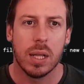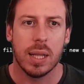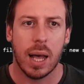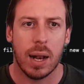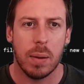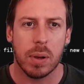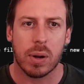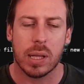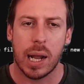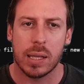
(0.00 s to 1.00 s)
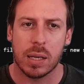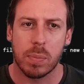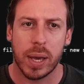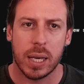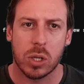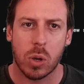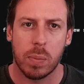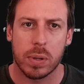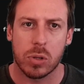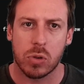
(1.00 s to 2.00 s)
Now let me create the landing page
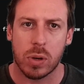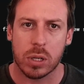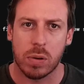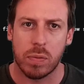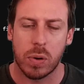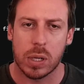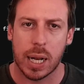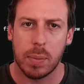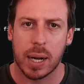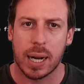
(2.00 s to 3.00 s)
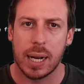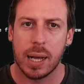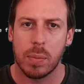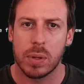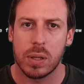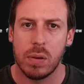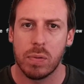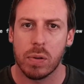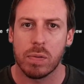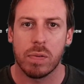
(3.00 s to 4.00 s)
component structure first. Let me clean up the
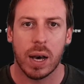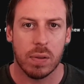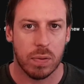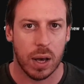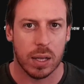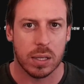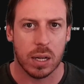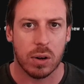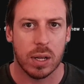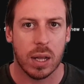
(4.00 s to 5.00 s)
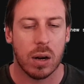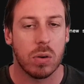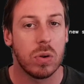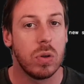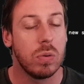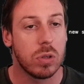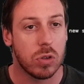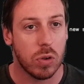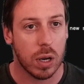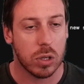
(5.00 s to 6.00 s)
default vite files and create our new
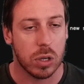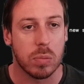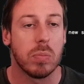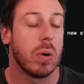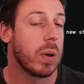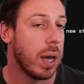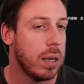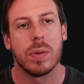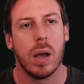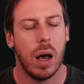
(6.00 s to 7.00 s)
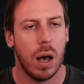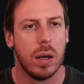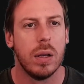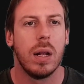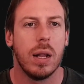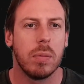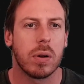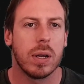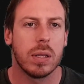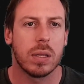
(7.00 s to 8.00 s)
structure. Okay. Huh. Let me
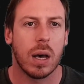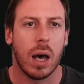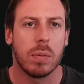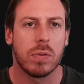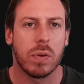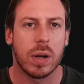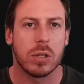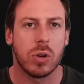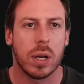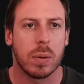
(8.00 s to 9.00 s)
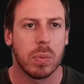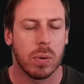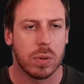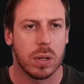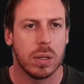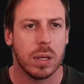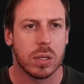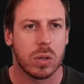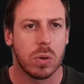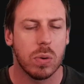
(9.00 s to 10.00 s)
create the types for our training portal. That's
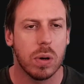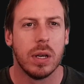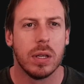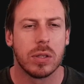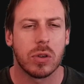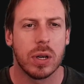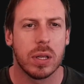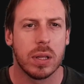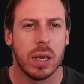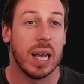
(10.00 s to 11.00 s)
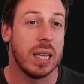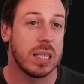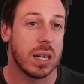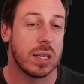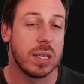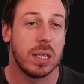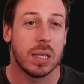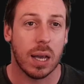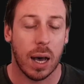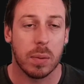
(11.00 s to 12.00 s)
cool. It's created the src
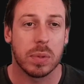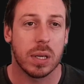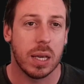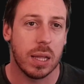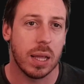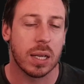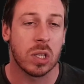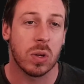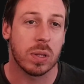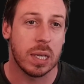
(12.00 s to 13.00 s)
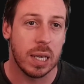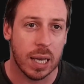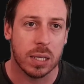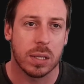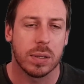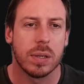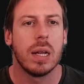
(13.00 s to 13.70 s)
types index.ts.